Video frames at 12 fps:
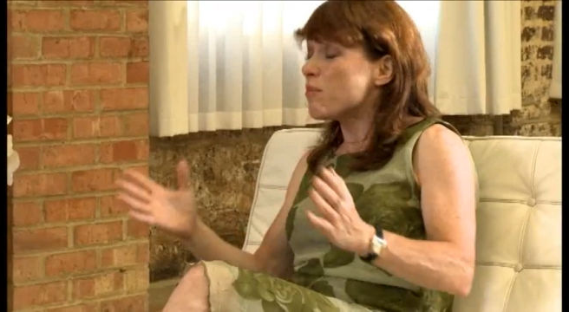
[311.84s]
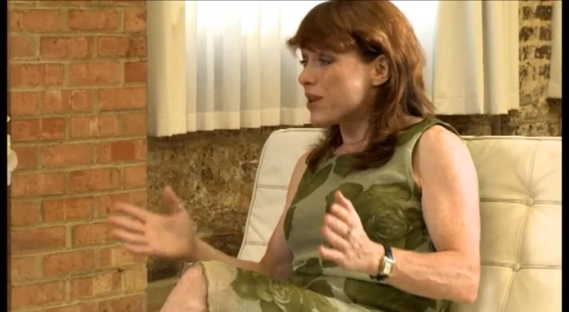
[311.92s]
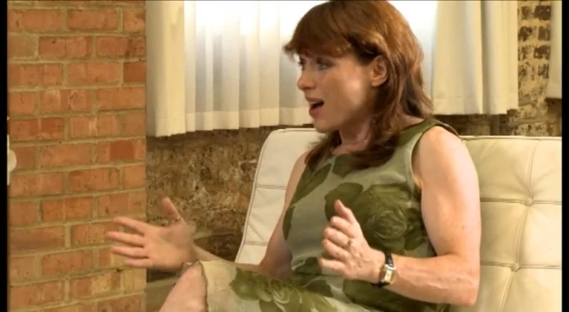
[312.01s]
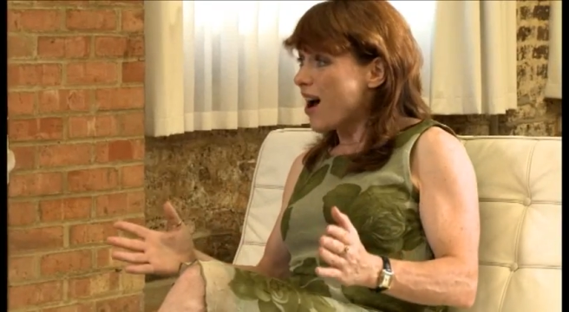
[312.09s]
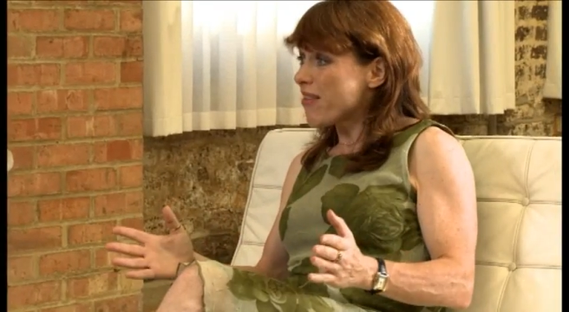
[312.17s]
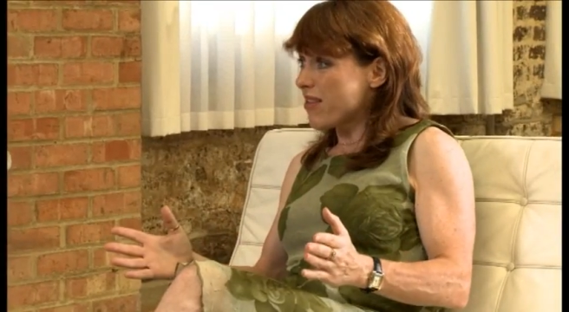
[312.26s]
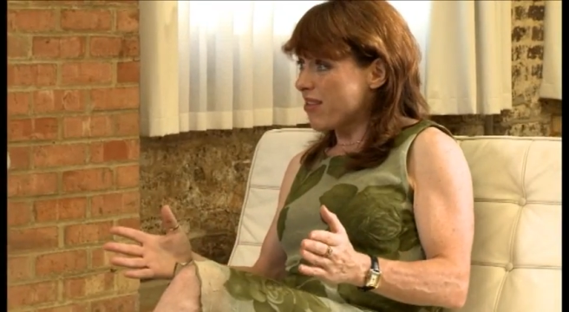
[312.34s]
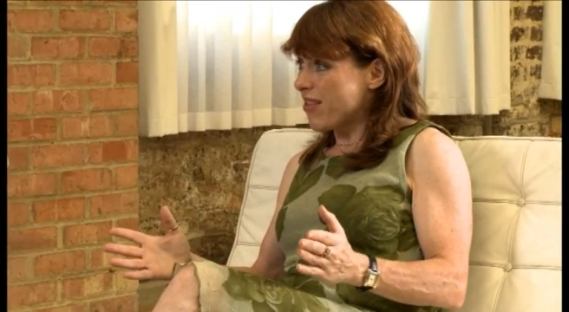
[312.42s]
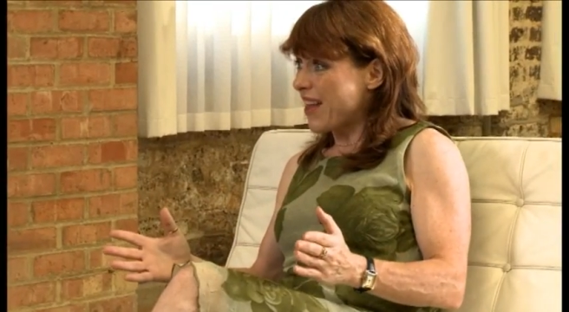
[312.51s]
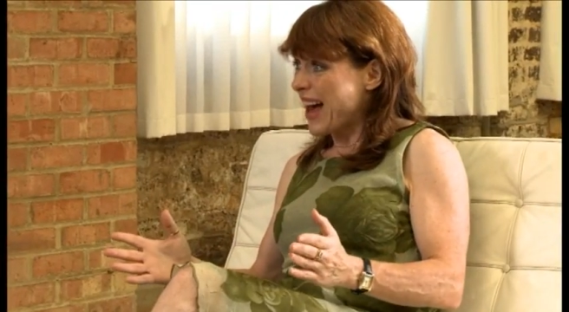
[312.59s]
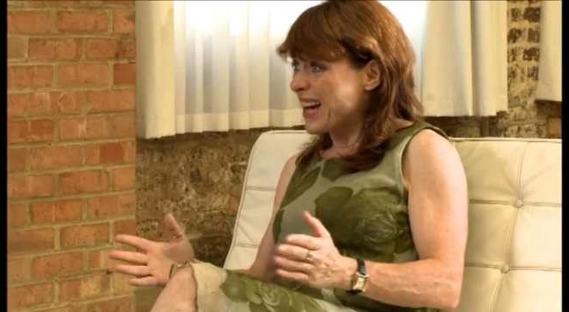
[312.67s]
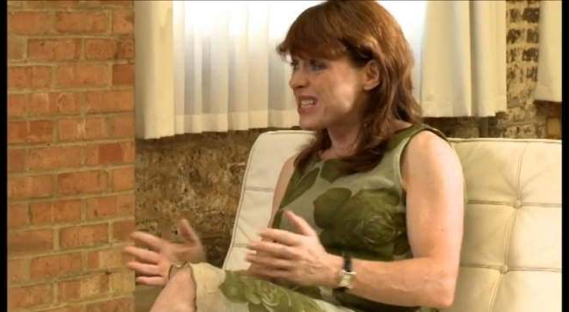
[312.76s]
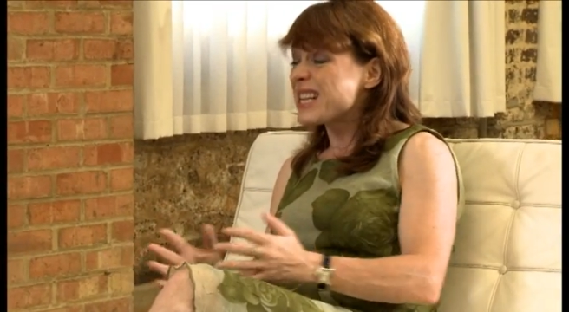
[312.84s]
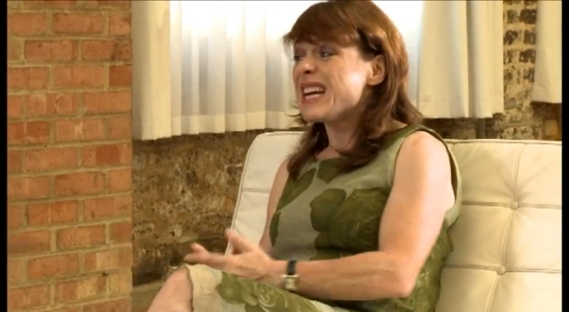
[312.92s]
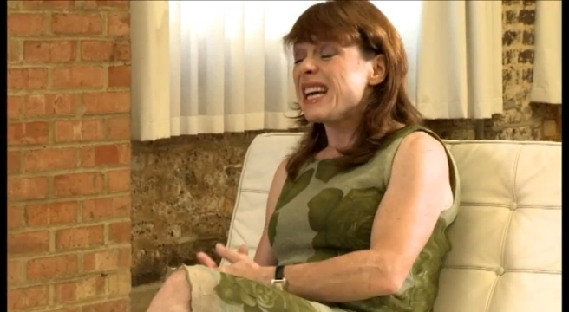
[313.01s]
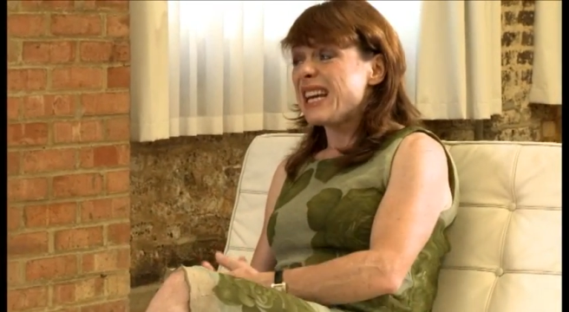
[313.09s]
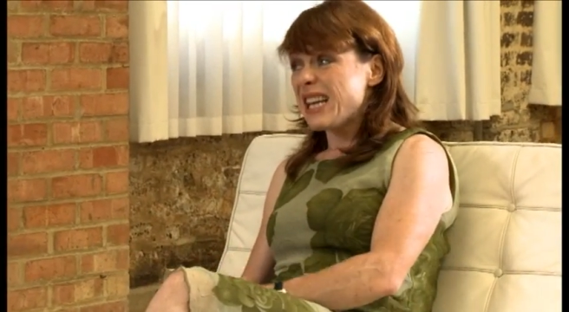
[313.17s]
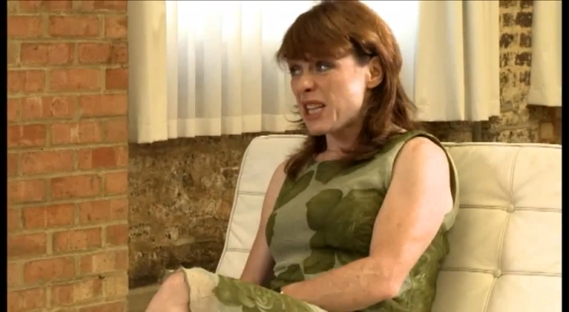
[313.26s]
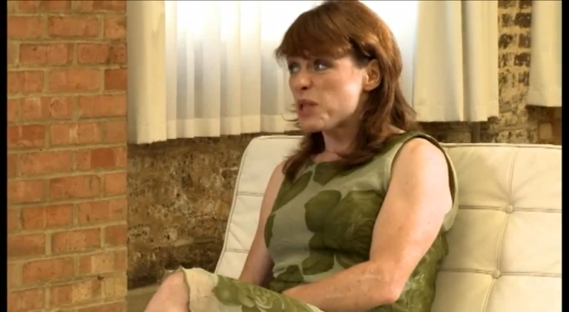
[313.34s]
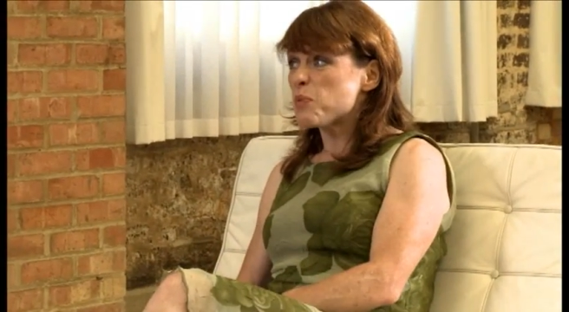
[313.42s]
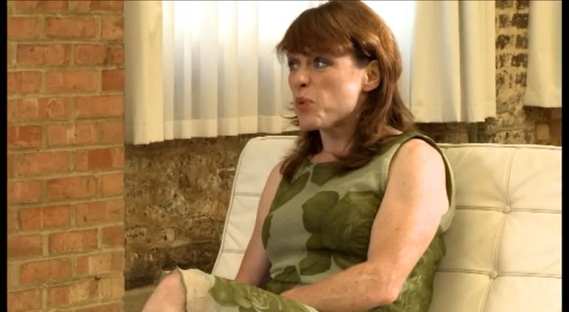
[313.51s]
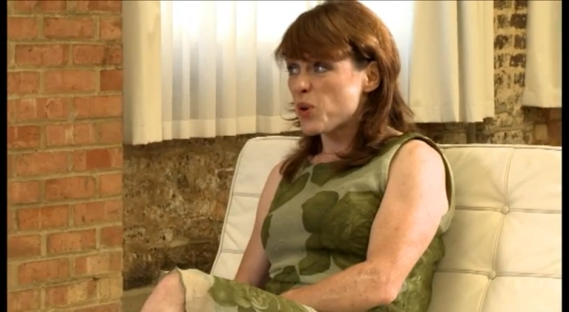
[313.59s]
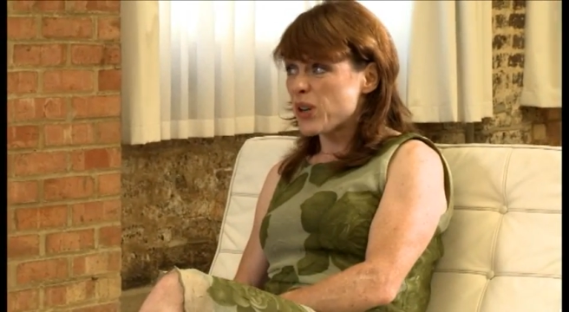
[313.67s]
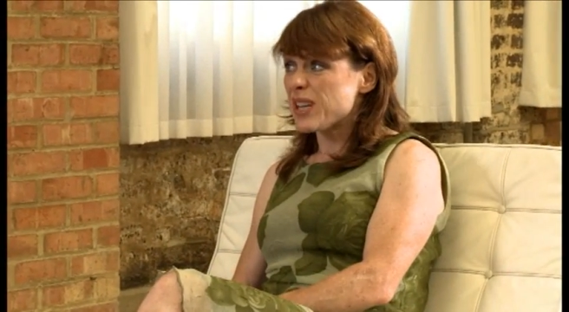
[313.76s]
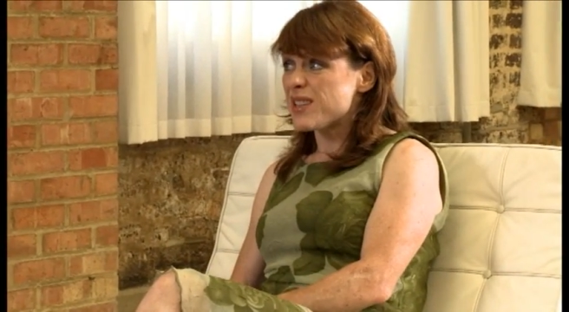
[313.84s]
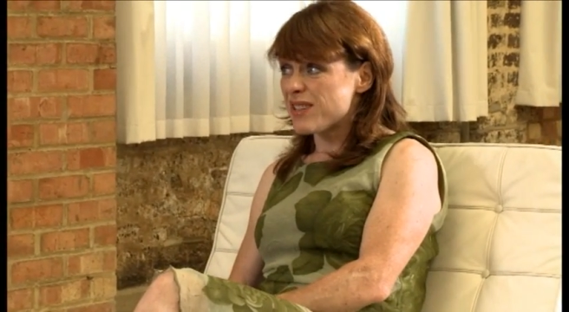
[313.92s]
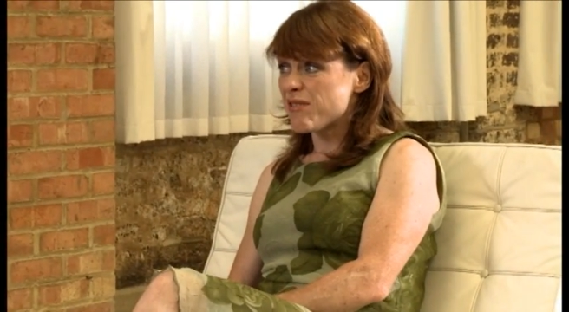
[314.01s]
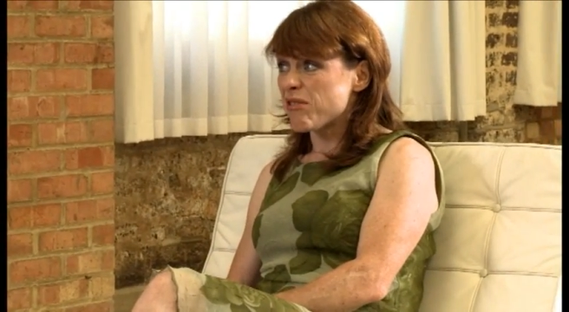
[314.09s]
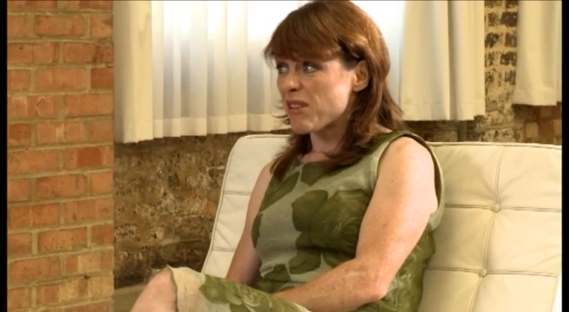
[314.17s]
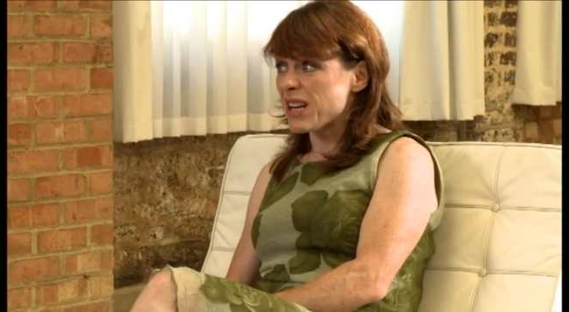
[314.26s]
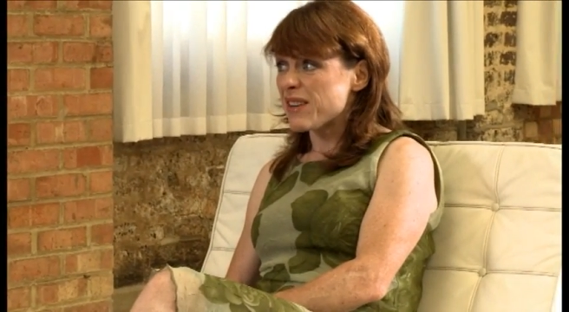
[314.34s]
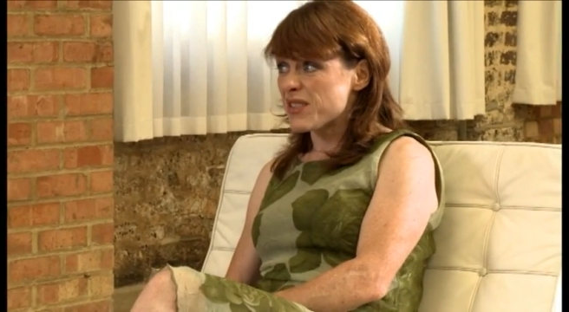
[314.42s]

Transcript: But other than that, it's pretty free